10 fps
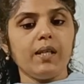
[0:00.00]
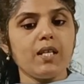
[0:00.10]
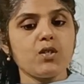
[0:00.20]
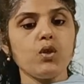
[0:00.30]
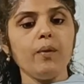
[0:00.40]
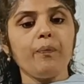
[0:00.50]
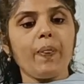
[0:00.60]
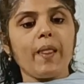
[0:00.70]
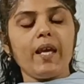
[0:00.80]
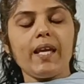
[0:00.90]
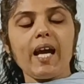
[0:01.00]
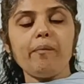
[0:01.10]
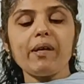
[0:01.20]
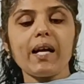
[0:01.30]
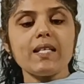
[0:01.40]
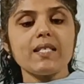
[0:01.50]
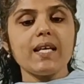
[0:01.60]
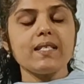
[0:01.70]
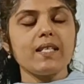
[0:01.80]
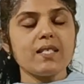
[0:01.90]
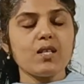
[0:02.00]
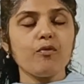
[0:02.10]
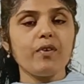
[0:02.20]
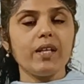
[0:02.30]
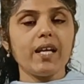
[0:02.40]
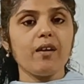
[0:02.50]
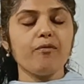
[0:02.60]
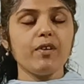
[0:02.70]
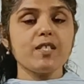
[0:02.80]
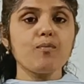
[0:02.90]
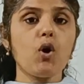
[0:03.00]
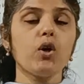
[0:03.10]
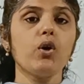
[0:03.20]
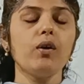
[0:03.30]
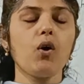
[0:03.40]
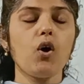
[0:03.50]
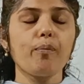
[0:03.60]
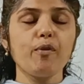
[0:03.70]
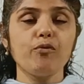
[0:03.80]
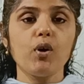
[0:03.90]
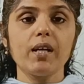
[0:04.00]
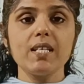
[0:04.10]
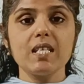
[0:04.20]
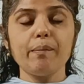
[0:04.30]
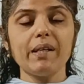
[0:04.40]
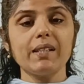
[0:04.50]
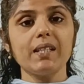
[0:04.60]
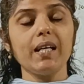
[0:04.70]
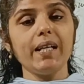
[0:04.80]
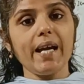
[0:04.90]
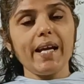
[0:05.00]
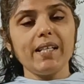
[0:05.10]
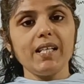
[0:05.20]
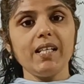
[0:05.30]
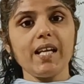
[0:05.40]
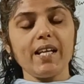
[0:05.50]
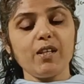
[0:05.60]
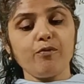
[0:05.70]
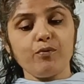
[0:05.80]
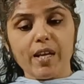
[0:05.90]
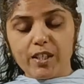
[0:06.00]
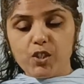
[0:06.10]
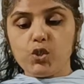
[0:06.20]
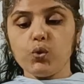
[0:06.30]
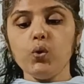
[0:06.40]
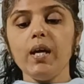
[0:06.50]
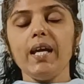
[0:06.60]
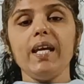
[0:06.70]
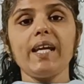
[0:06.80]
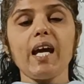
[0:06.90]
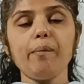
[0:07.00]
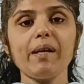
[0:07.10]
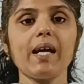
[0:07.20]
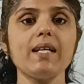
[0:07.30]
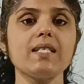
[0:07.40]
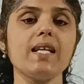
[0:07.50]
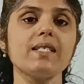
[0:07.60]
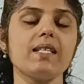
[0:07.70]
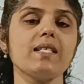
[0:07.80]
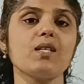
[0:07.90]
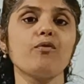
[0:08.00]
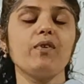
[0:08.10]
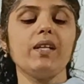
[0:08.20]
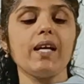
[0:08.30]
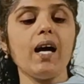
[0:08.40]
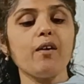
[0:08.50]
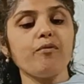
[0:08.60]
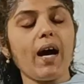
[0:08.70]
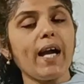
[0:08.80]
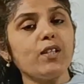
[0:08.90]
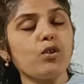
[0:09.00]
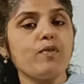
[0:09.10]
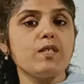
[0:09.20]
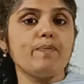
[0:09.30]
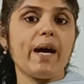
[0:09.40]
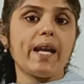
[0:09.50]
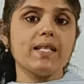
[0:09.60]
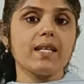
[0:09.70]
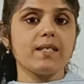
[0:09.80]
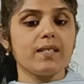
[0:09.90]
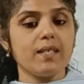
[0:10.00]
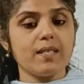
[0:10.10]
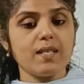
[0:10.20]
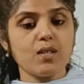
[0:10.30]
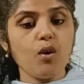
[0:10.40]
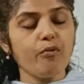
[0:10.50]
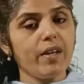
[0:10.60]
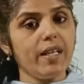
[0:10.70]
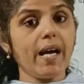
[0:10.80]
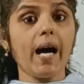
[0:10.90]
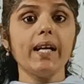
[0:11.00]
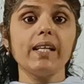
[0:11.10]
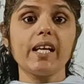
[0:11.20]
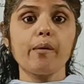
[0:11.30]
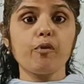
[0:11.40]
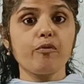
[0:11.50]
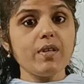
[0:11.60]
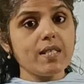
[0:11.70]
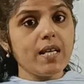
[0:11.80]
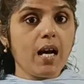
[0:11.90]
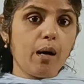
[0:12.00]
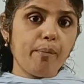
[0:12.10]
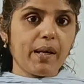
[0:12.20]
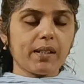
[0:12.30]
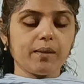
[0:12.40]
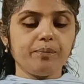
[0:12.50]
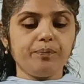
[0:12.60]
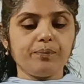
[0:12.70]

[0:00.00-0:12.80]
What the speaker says: Understood? He can be considered citizen of India if he is born on or before December 3rd, 1992. He can be considered citizen of India if either of his parents are citizens of India at the time of his birth.